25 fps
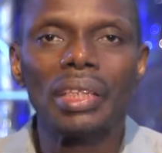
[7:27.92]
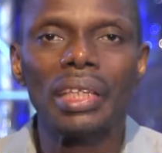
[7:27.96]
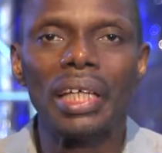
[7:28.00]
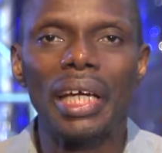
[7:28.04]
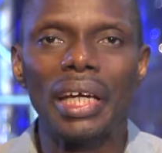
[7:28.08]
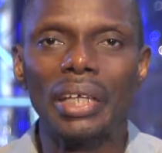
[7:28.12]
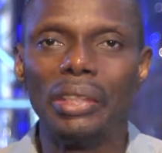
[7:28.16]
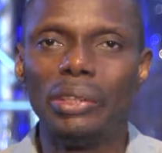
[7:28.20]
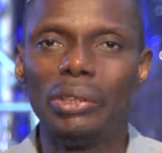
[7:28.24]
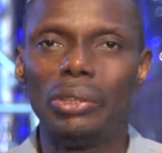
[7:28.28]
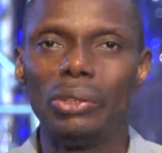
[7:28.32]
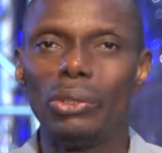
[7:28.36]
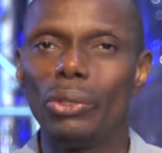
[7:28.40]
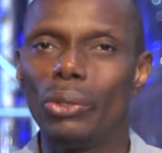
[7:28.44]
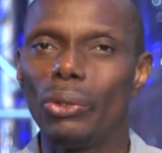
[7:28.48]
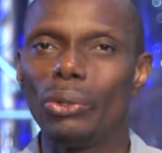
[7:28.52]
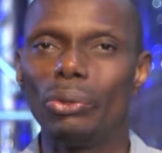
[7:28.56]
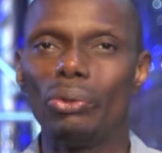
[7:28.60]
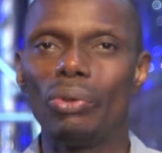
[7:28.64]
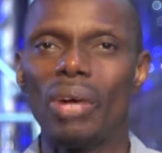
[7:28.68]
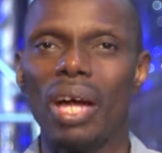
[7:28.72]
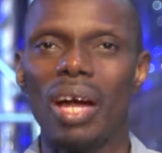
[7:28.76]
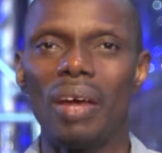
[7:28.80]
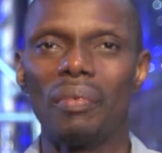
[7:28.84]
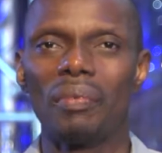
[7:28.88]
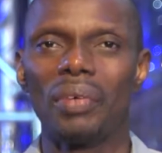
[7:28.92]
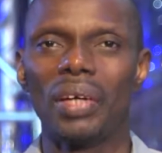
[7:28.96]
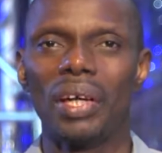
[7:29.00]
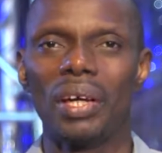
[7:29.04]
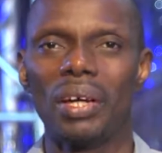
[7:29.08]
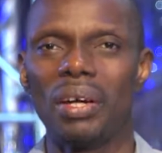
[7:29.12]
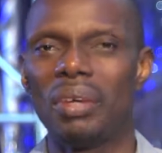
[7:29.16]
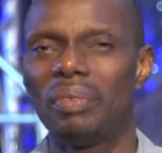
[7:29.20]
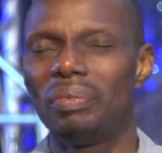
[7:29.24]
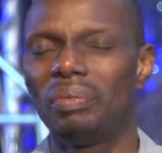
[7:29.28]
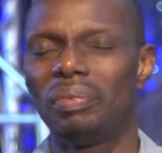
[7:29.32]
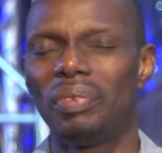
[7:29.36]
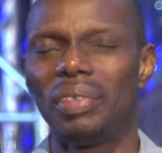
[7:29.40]
and you know you have a
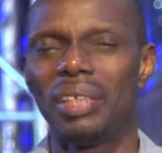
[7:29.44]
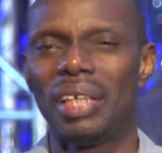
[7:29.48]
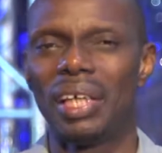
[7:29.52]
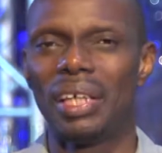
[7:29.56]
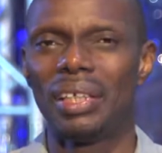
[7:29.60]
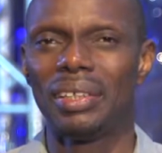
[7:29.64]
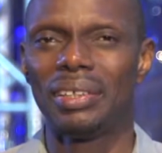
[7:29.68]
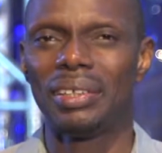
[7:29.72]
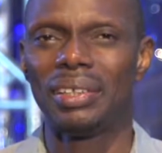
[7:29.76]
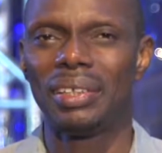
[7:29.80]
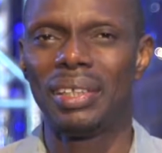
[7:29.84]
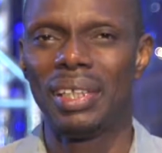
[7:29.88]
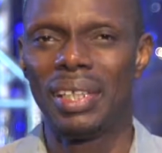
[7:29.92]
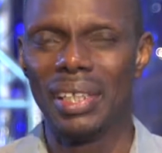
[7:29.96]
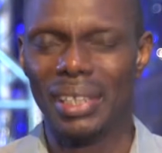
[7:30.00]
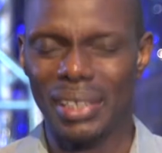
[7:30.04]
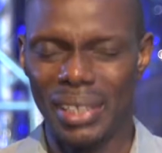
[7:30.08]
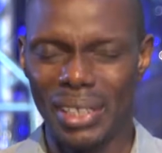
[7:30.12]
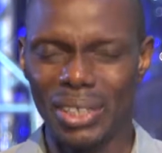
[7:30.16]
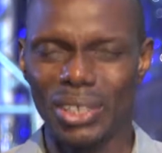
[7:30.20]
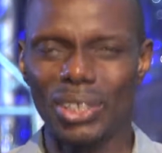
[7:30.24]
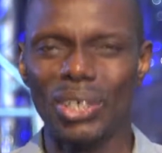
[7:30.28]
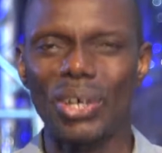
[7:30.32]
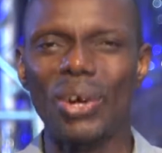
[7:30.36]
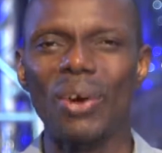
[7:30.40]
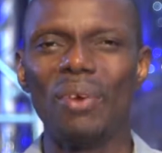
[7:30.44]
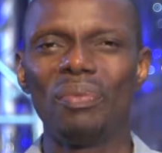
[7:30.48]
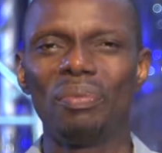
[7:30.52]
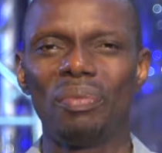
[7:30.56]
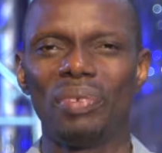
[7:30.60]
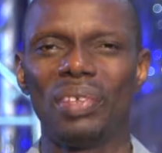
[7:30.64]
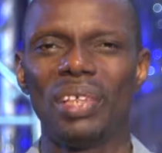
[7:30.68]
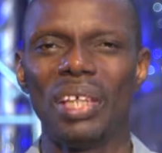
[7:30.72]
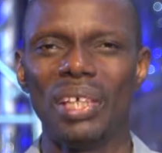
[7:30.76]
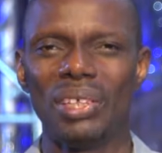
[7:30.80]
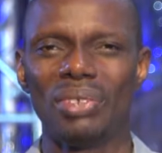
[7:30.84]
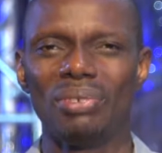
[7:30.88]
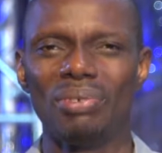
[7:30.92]
confidence this
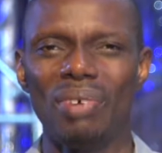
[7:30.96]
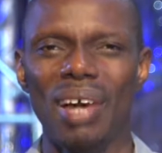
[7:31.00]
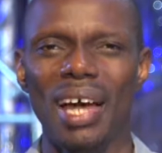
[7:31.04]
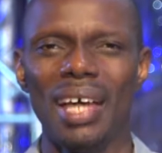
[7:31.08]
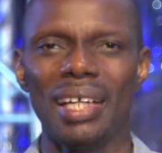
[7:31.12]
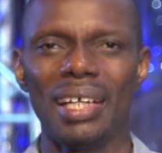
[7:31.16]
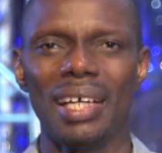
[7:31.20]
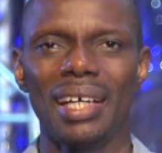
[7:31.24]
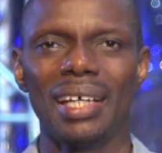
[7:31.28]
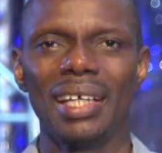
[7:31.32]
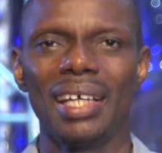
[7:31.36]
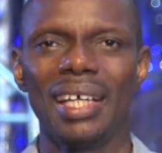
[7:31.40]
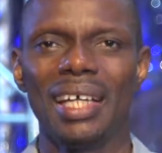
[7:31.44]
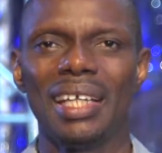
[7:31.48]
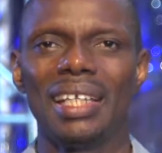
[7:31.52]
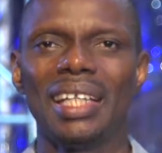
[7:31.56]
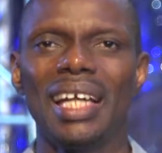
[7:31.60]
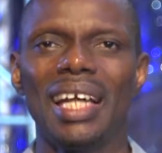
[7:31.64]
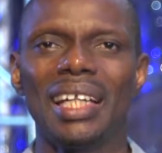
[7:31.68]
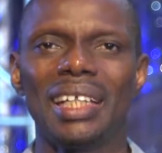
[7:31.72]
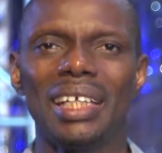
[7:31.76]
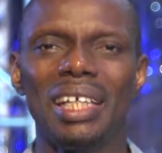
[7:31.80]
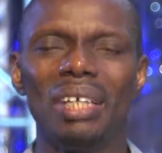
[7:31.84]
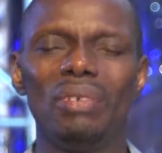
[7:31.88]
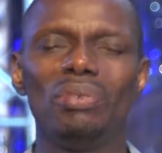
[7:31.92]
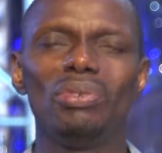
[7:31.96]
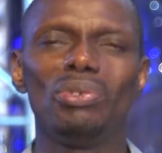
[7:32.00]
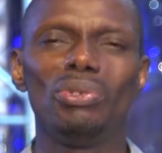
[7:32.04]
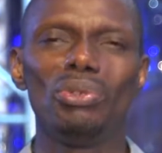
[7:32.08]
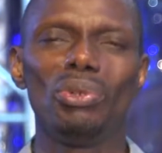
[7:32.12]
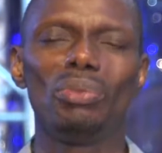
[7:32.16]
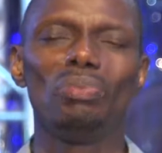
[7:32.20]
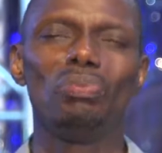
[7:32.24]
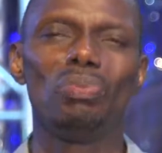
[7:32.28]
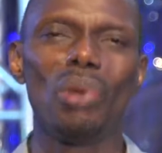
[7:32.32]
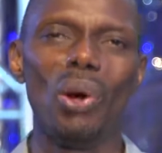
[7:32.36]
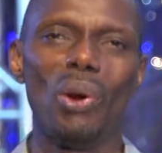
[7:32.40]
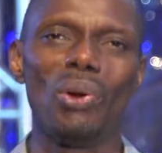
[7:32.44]
confidence rather that gives
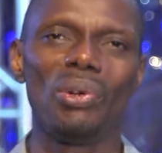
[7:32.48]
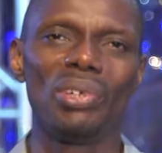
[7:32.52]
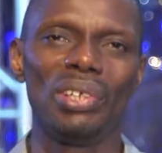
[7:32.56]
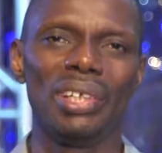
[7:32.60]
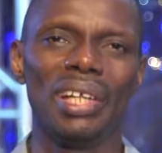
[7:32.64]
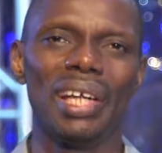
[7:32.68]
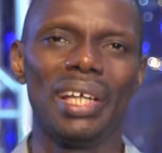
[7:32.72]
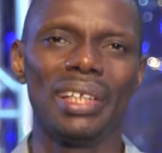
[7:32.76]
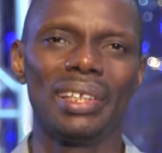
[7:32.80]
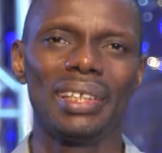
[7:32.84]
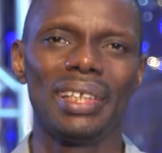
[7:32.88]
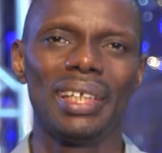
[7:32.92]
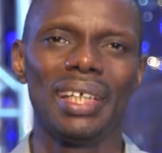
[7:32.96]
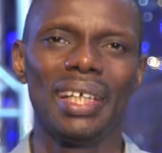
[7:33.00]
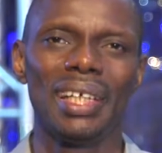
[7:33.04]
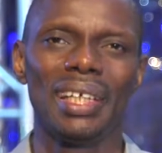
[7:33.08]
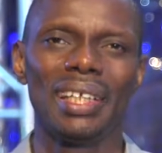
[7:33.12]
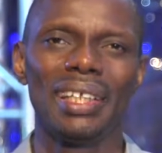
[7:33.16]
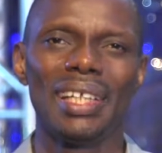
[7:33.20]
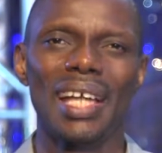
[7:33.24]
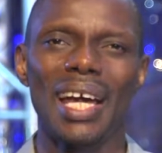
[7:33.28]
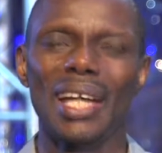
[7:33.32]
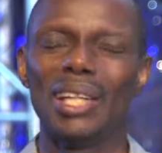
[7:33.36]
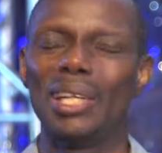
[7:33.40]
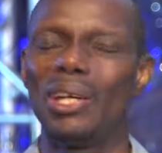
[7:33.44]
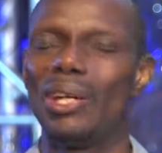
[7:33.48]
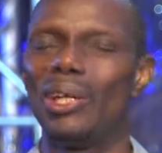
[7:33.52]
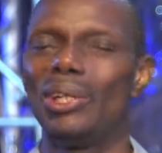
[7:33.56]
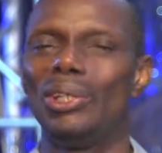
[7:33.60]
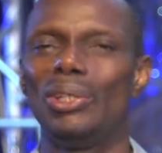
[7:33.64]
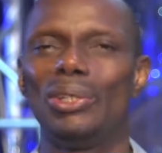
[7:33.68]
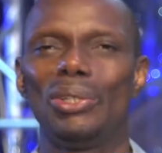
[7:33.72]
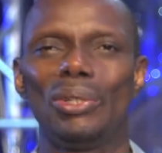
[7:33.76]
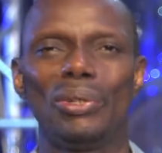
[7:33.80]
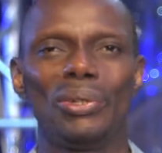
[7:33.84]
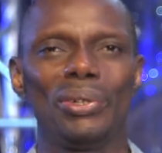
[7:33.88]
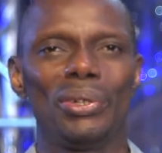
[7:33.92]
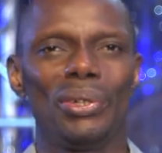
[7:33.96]
you boldness that
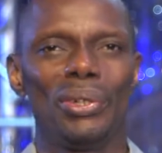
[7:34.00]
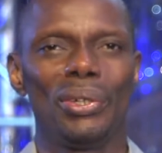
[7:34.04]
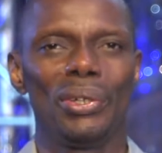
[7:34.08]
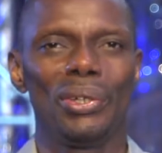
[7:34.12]
you know